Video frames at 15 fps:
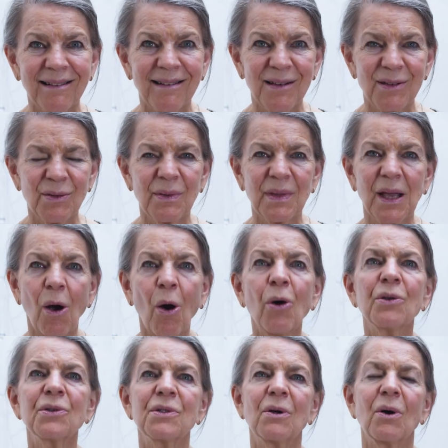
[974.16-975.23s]
So they
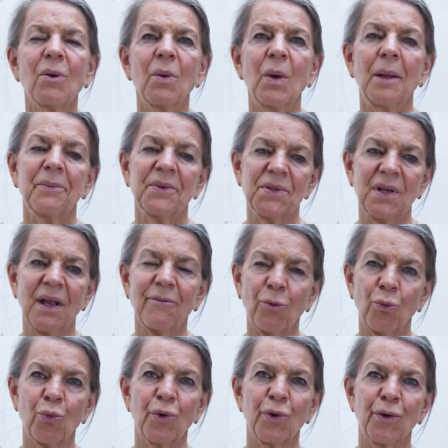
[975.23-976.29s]
also must have
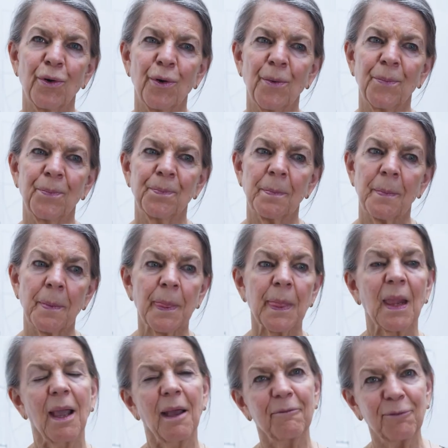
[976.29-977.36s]
order
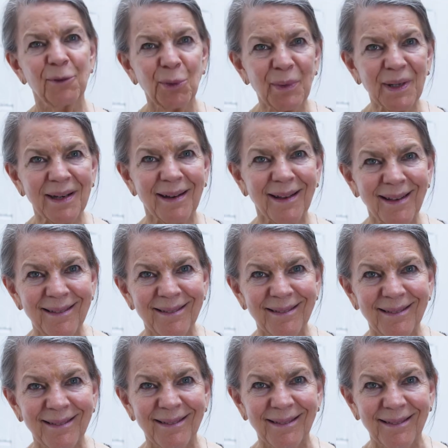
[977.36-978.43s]
and fluidity
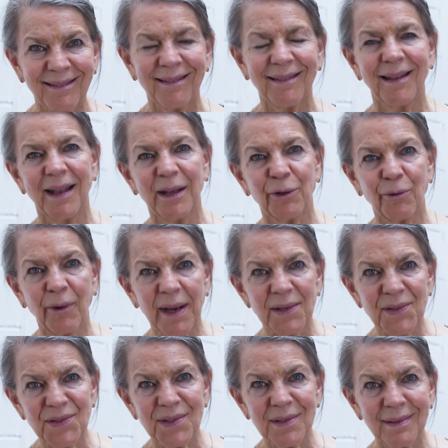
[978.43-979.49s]
and
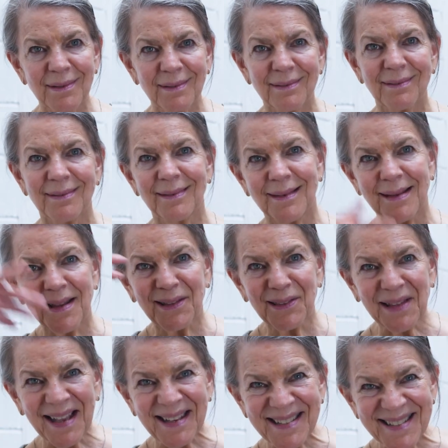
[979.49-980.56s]
grace and
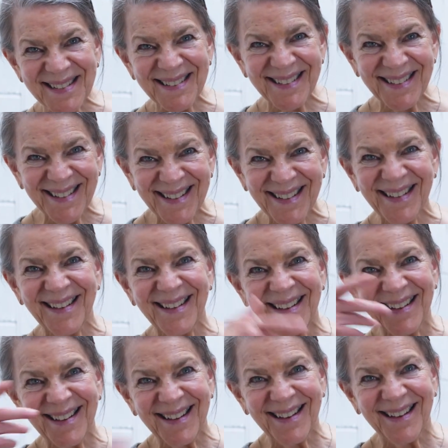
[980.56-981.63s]
light,
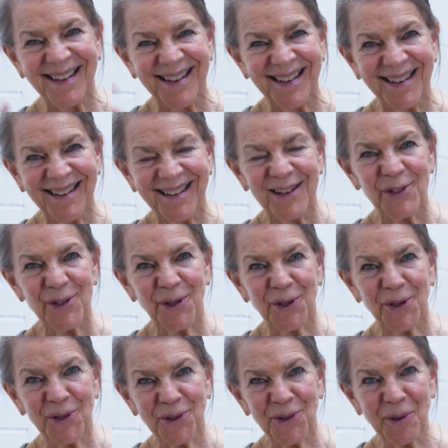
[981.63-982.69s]
turn and turn